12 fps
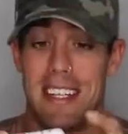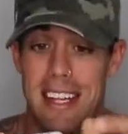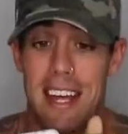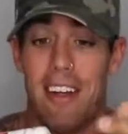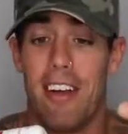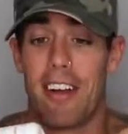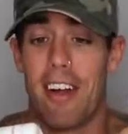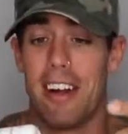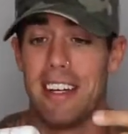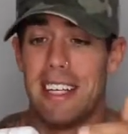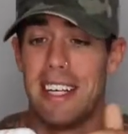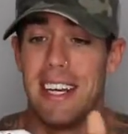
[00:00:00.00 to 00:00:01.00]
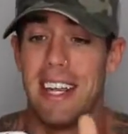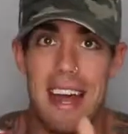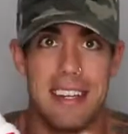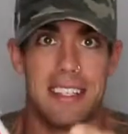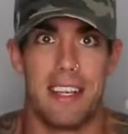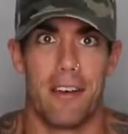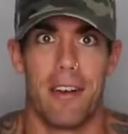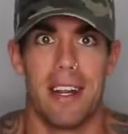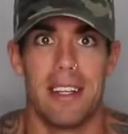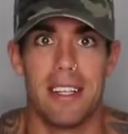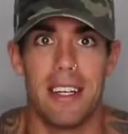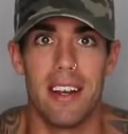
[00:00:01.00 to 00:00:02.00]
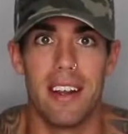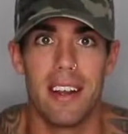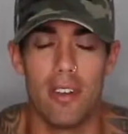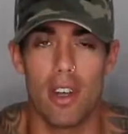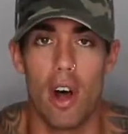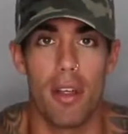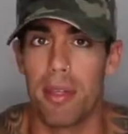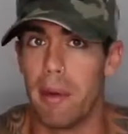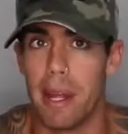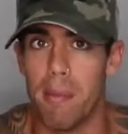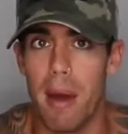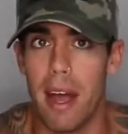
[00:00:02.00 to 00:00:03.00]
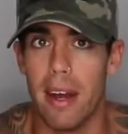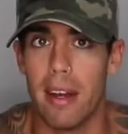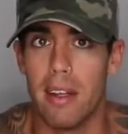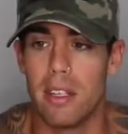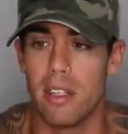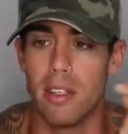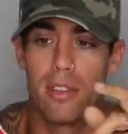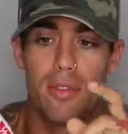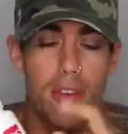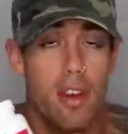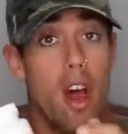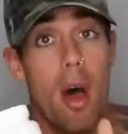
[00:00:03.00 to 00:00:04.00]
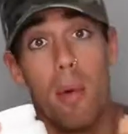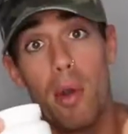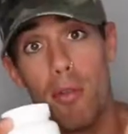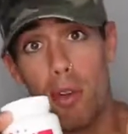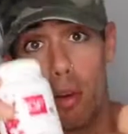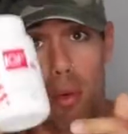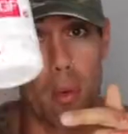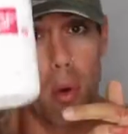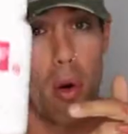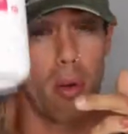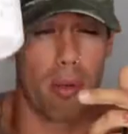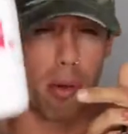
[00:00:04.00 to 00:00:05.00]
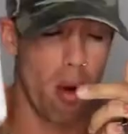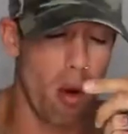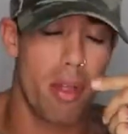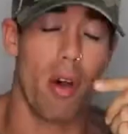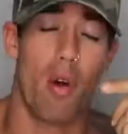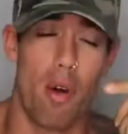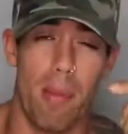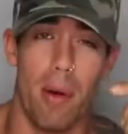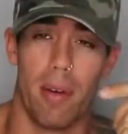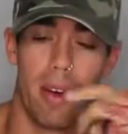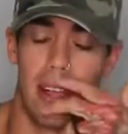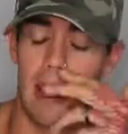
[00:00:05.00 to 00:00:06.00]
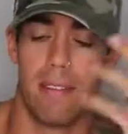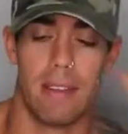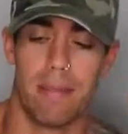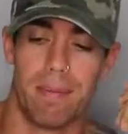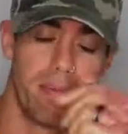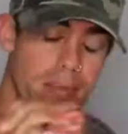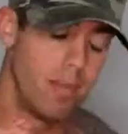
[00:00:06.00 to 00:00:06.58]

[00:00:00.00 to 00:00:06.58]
acetyl L-carnitine, as the ingredients in here. It was all three combined, so it's phenomenal for growth hormone. I can't even.